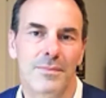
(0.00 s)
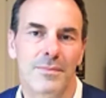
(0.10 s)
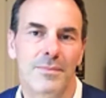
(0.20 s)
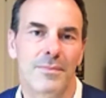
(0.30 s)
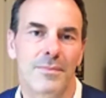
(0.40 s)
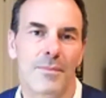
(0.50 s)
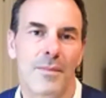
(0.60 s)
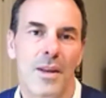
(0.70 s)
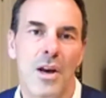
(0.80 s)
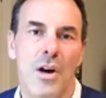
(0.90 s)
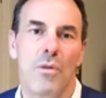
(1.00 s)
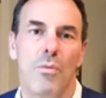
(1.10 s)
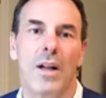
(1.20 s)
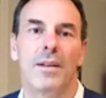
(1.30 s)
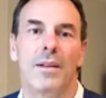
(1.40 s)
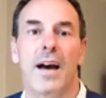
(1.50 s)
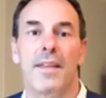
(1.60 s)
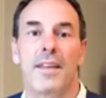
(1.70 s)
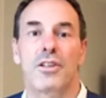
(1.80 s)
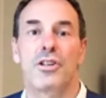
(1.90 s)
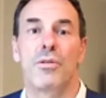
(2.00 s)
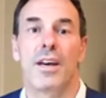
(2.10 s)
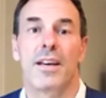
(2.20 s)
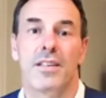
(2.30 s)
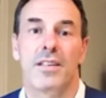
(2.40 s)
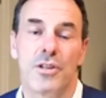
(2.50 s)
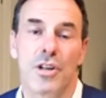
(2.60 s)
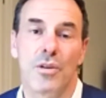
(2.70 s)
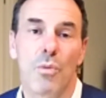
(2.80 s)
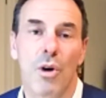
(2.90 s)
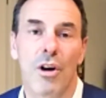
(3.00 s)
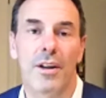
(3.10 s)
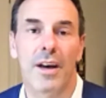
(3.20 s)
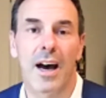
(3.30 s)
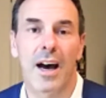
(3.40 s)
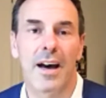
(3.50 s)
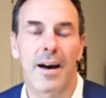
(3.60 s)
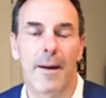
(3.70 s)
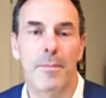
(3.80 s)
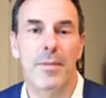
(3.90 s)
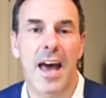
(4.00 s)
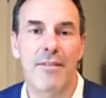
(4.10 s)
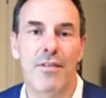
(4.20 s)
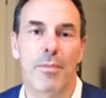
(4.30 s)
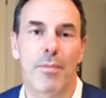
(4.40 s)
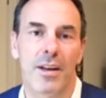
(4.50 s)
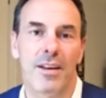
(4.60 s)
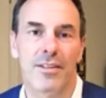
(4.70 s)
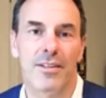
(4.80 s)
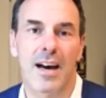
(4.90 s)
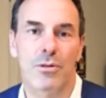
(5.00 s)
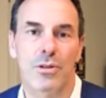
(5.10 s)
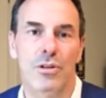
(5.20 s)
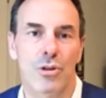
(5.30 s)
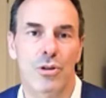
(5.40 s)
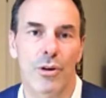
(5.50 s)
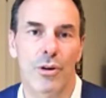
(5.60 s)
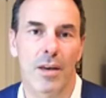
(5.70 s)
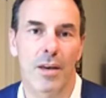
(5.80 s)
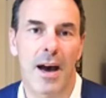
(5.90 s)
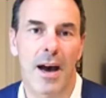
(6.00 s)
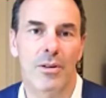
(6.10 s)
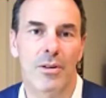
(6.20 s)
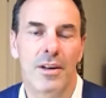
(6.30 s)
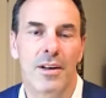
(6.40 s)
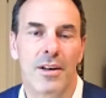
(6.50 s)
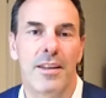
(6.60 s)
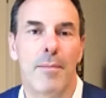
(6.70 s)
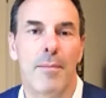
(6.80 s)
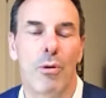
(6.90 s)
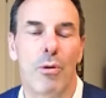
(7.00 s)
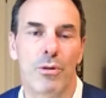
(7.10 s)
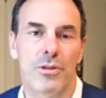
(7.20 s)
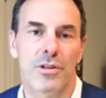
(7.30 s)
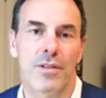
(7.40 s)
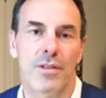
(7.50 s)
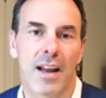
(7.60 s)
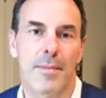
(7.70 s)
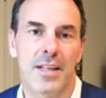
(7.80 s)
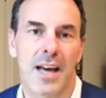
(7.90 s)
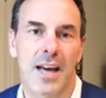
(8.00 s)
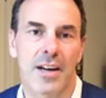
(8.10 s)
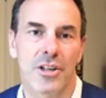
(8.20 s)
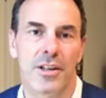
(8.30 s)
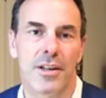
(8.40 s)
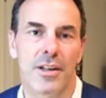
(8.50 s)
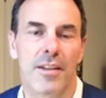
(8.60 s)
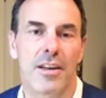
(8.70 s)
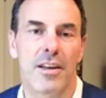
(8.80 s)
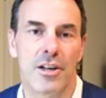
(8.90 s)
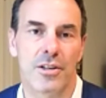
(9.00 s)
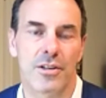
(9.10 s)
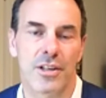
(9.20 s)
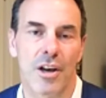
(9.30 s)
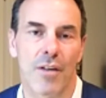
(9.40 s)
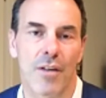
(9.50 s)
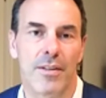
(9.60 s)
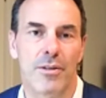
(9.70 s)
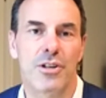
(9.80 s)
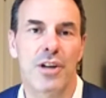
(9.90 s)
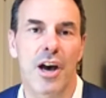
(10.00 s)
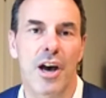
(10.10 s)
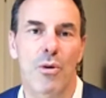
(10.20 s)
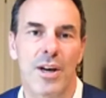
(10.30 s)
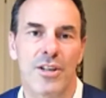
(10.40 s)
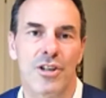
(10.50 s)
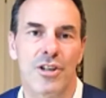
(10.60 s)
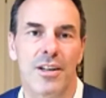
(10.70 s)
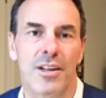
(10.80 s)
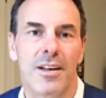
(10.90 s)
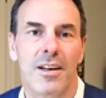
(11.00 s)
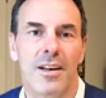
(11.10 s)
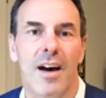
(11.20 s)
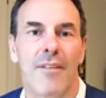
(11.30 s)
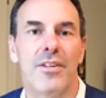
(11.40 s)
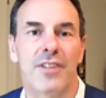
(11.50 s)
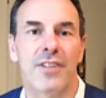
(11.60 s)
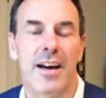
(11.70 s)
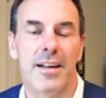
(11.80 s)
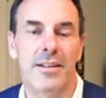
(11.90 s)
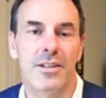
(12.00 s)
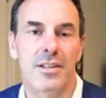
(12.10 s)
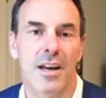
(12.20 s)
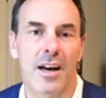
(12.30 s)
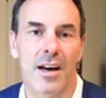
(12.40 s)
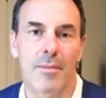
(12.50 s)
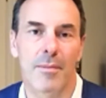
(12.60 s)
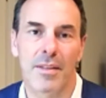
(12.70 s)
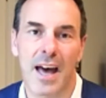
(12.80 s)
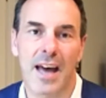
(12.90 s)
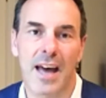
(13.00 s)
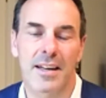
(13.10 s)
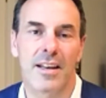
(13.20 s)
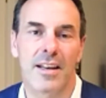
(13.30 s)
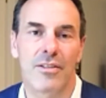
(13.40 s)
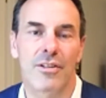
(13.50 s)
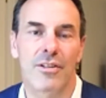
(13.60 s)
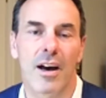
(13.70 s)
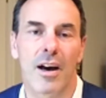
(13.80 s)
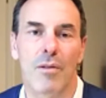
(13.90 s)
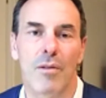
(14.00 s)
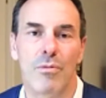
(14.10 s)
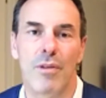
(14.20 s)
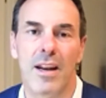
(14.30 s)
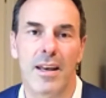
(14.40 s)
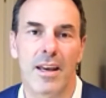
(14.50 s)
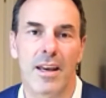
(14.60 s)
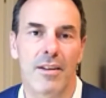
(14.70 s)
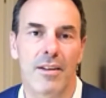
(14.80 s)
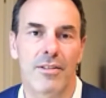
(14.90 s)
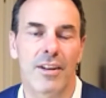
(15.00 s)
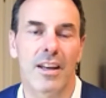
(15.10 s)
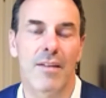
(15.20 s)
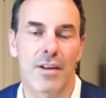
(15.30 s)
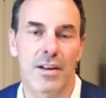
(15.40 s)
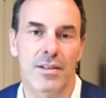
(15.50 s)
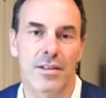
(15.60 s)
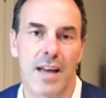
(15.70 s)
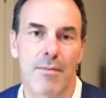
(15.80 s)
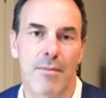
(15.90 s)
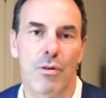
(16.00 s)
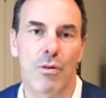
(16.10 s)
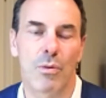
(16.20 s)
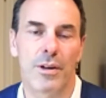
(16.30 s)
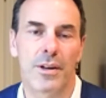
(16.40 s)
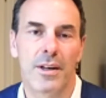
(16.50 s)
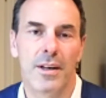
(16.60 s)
Well, I think two things, Imogen. One, everybody is now talking about the importance of climate action and the urgency of it. There is no question of the science. That is really a significant step forward.